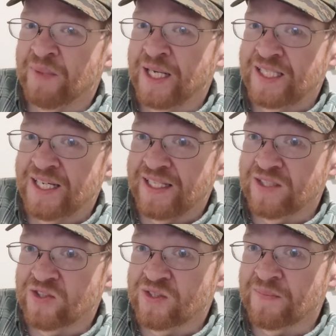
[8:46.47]
of my
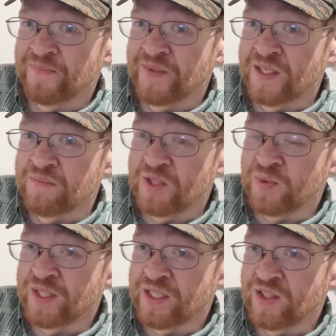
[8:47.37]
tests
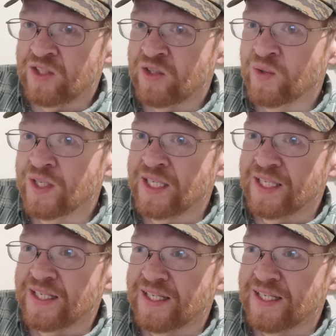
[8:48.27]
between the two.